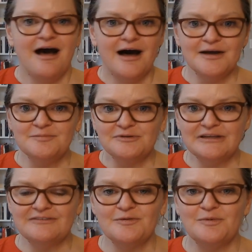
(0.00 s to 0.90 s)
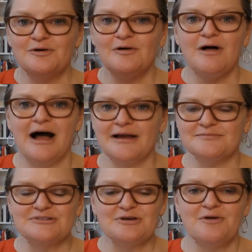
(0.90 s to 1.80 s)
Unbelievable. I'm
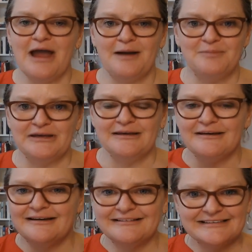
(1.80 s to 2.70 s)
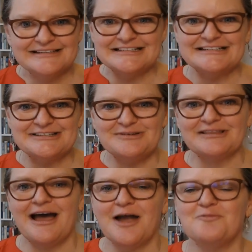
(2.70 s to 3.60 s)
so happy that she's doing
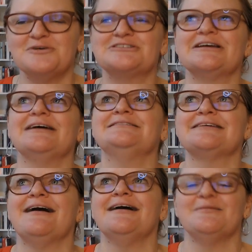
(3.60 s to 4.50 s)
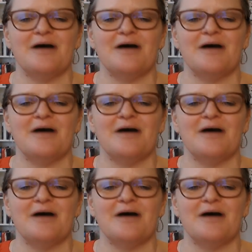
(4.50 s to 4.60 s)
that. I wish I had time.